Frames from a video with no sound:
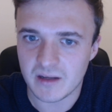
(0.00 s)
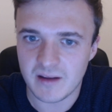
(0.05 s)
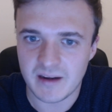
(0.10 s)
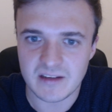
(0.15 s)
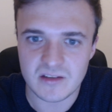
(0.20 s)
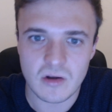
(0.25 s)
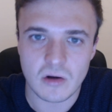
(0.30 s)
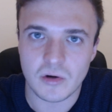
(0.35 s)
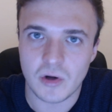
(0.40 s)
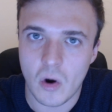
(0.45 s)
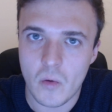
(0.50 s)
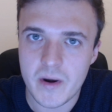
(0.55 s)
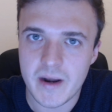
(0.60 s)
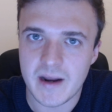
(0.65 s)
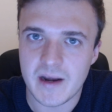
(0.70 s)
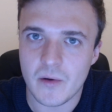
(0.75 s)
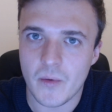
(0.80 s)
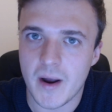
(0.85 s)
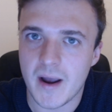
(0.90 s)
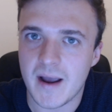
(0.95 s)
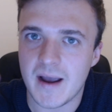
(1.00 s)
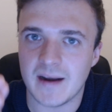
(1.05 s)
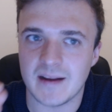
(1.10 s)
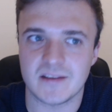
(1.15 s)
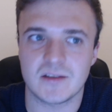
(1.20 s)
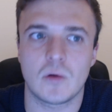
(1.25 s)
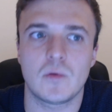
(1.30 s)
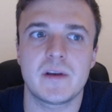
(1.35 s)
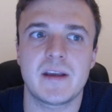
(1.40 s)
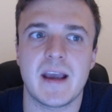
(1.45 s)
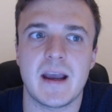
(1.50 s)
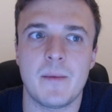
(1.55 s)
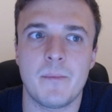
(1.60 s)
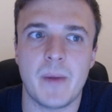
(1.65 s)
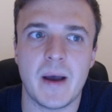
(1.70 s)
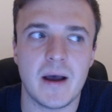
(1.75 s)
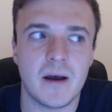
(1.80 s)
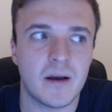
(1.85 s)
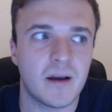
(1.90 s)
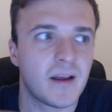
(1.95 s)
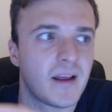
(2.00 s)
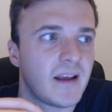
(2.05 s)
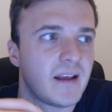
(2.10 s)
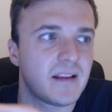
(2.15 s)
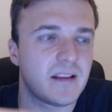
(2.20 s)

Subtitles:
Like it's not going anywhere and it's only getting better.